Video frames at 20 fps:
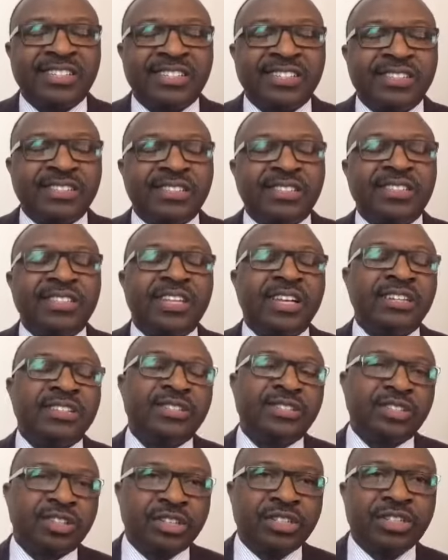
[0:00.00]
such as
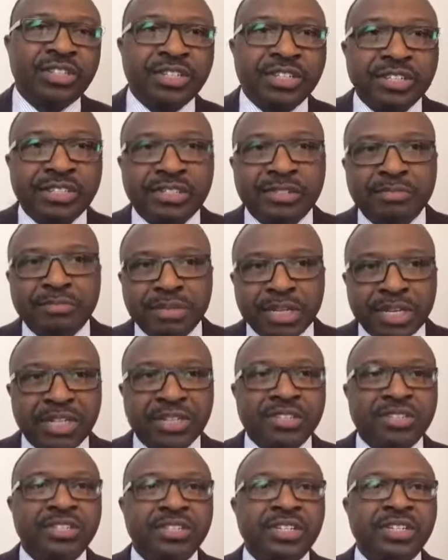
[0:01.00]
churches,
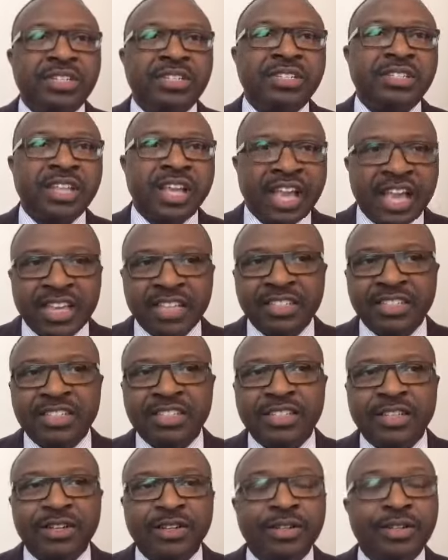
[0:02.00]
ministries,
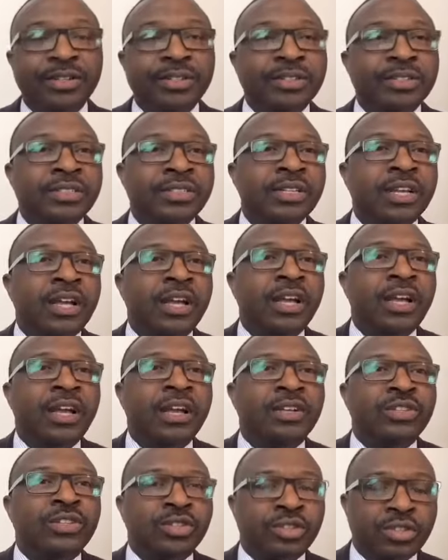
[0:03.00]
NGOs,
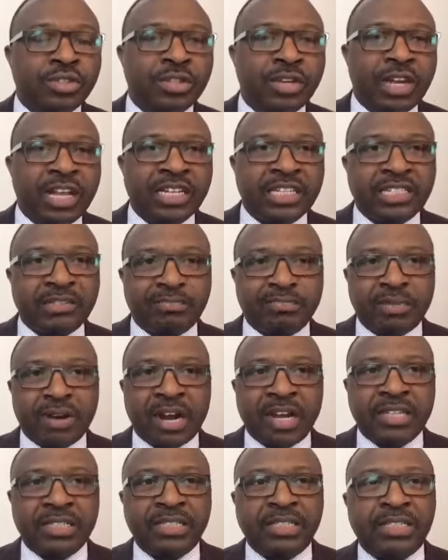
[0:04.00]
social
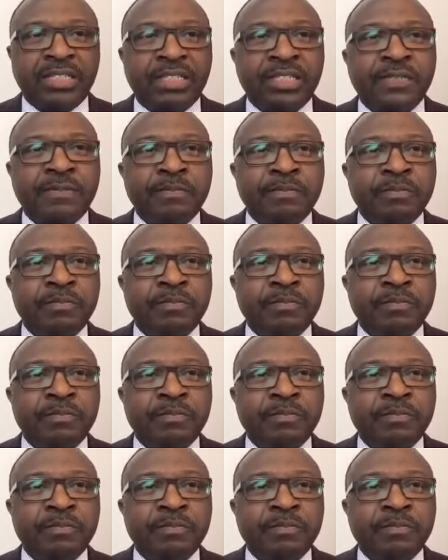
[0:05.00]
enterprises,